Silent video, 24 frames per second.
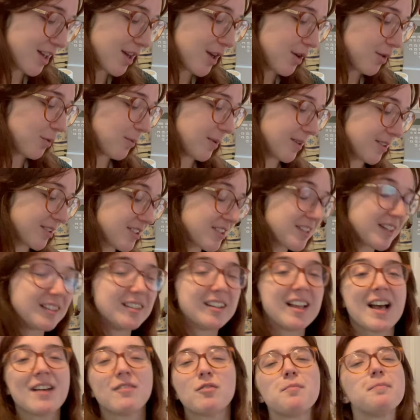We'll still
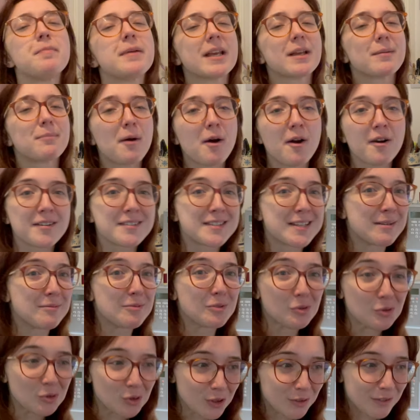have a big party with
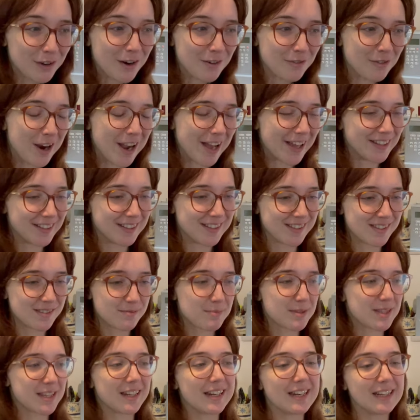all of our friends,
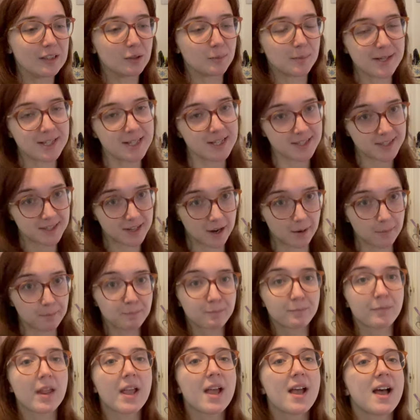but the legal bit is done.
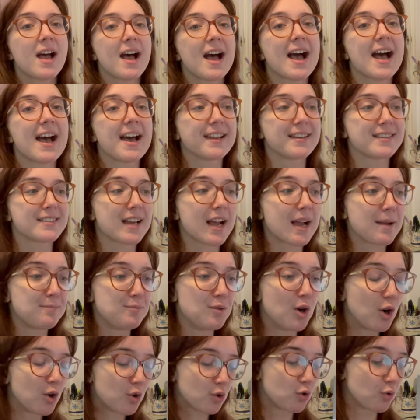And I'm
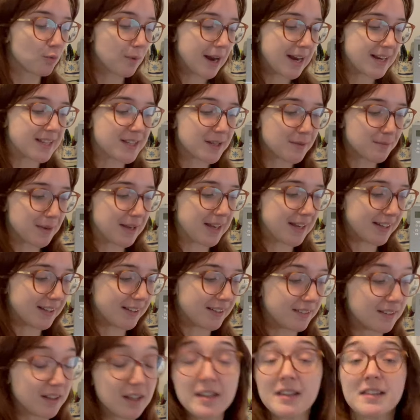not great at
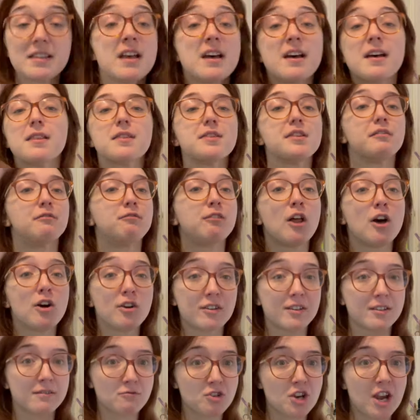being, the
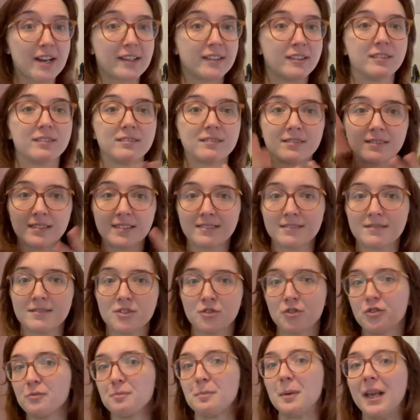vlog channel
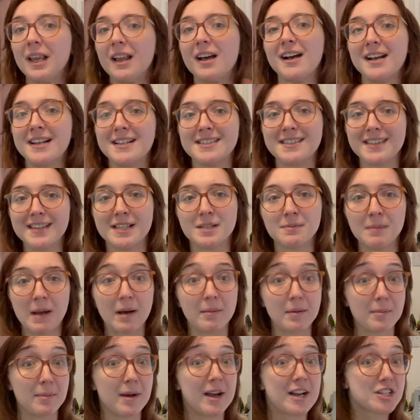sort of belies this about
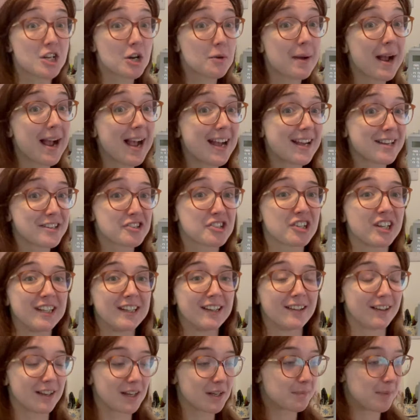me, but I don't actually
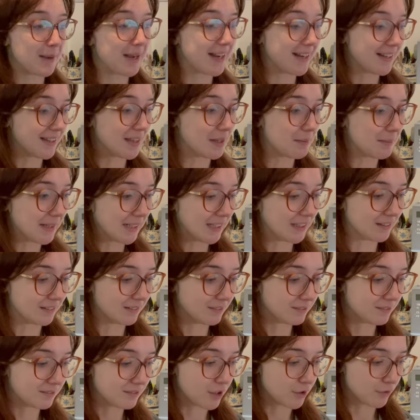like being in the
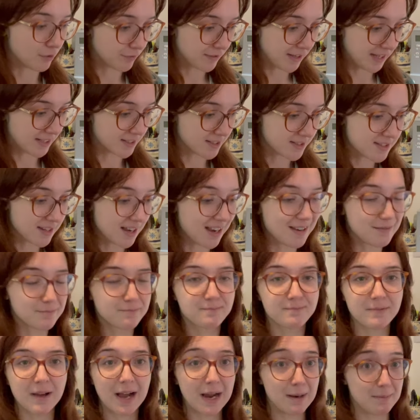middle of events. I'm
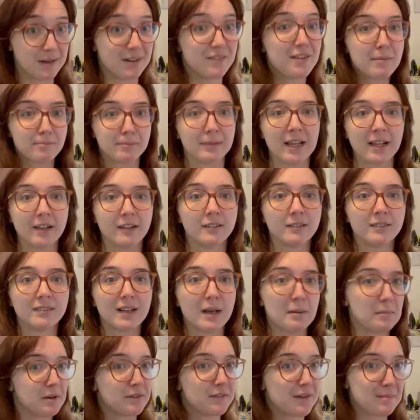an event planner.
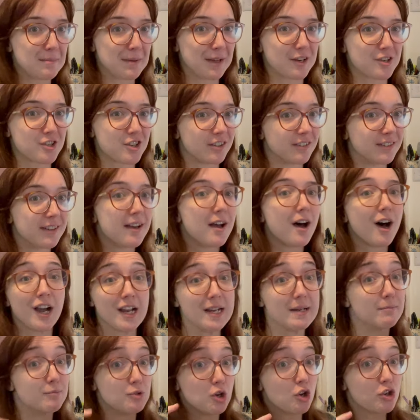I'm an event manager. I
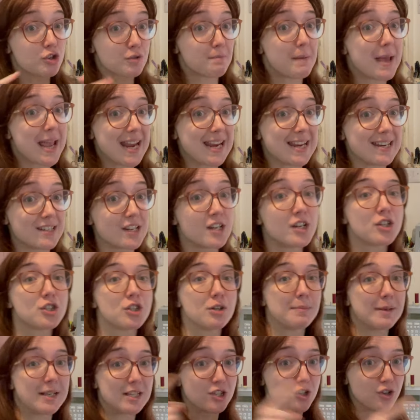am not made to
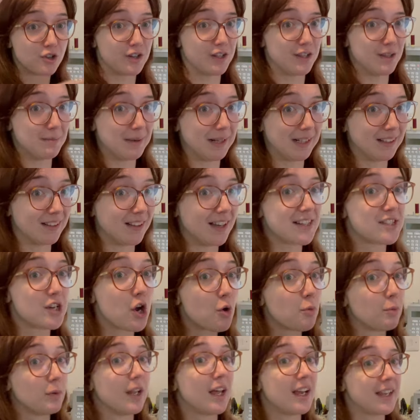be stood in the middle. I
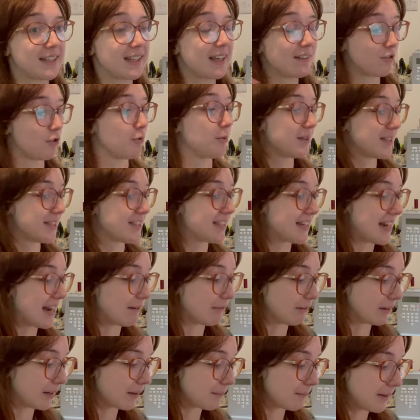don't like everyone
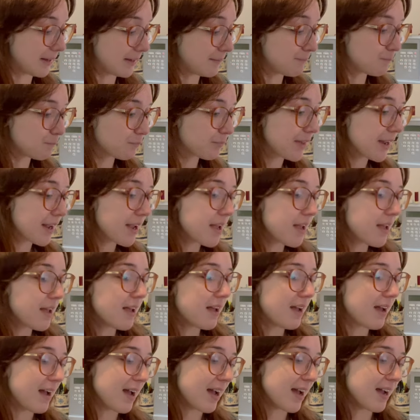staring at me.
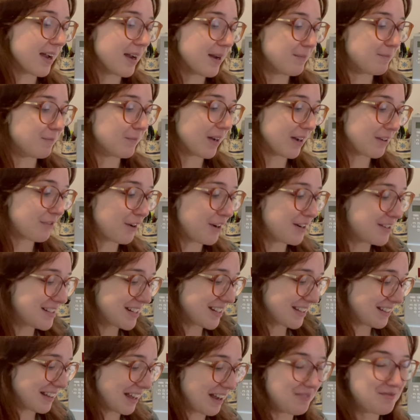I find
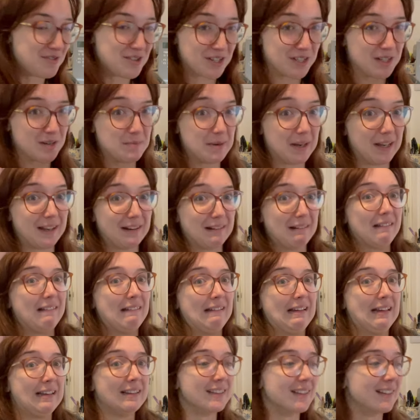it, I'm just a bit like,
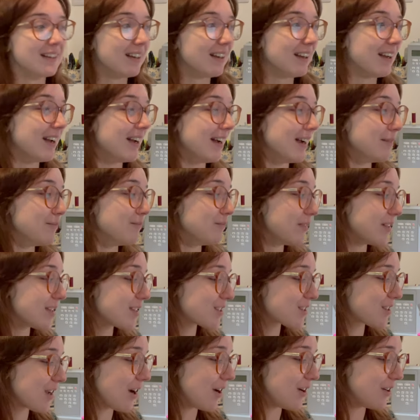ah.
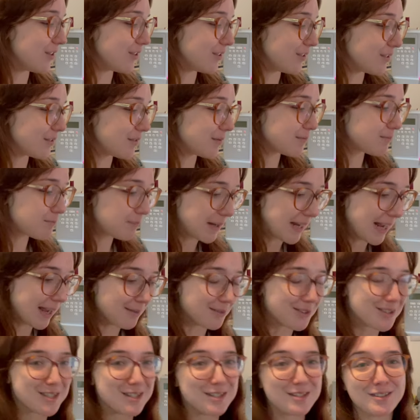So being
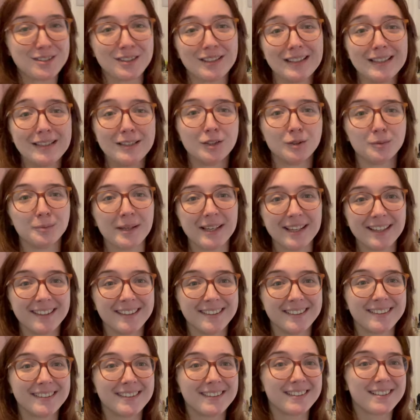able to do the legal bit
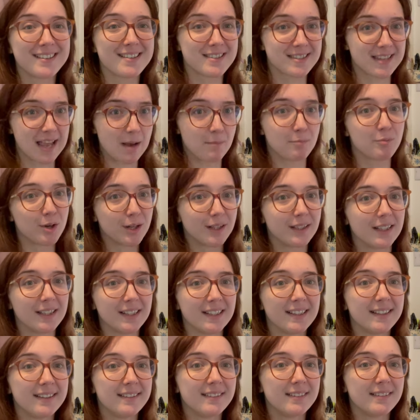
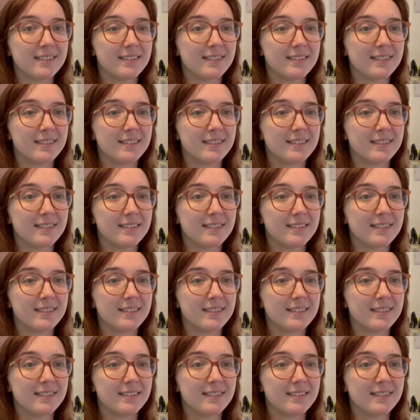separately,